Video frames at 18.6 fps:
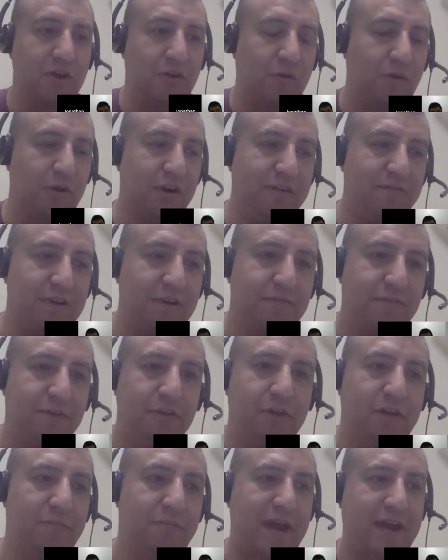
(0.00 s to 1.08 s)
Or even if you
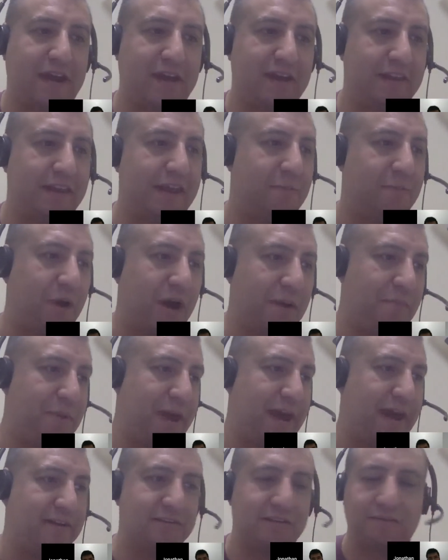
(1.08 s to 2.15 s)
look back in like my
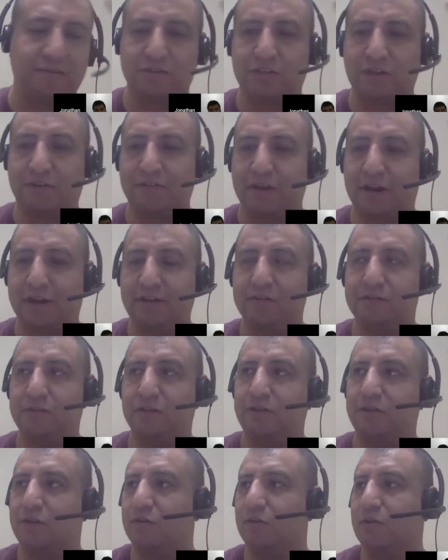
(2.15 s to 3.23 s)
past of stuff that I used
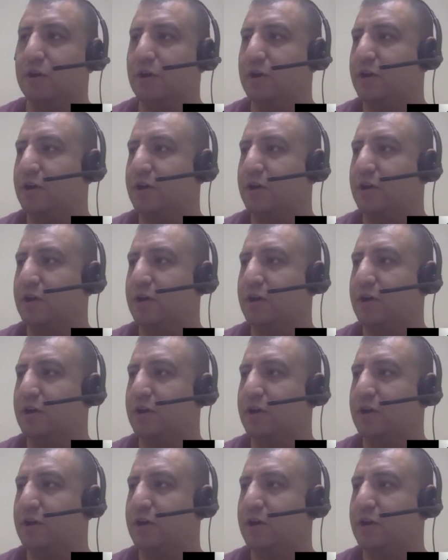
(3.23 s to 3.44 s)
to do,